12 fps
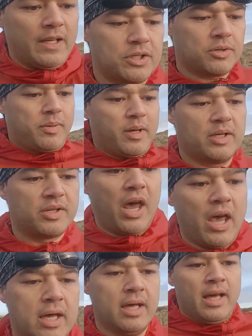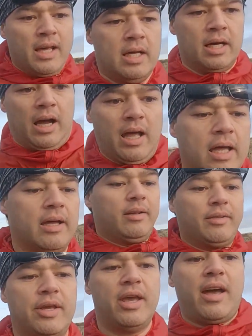just because
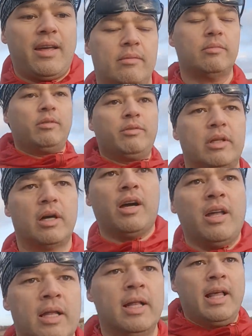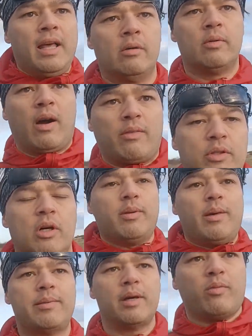you know, where I've
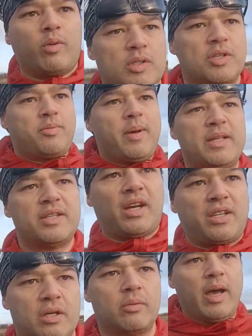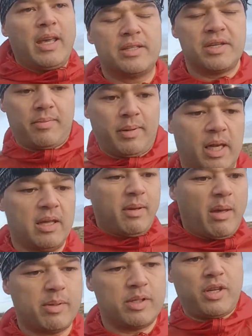normally been doing 1 speed session a week, typically
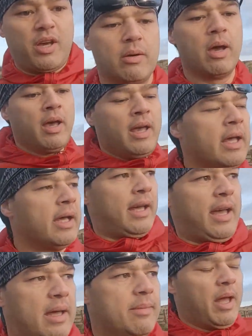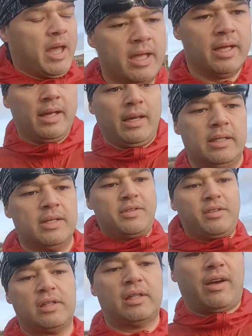maybe 2.
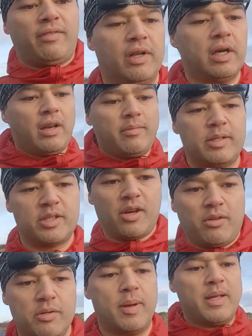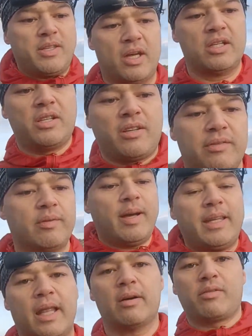There's definitely going to be 2 speed sessions every
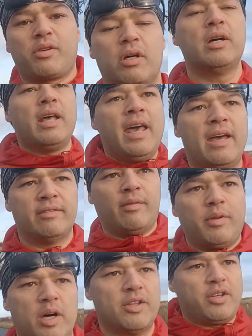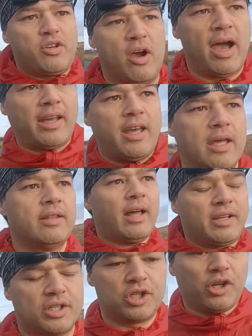week now. So if I'm not at the track,
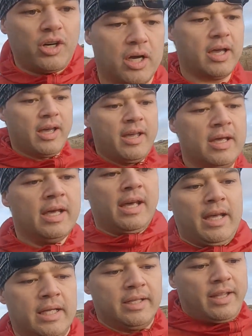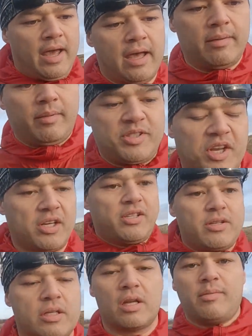that shorter
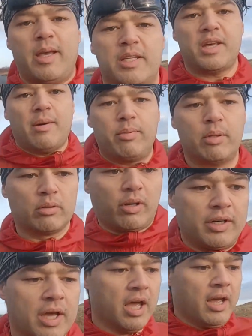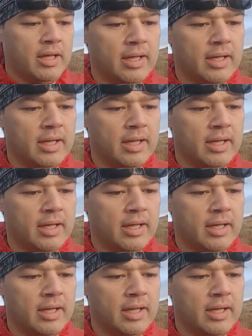session is going to be a tempo run.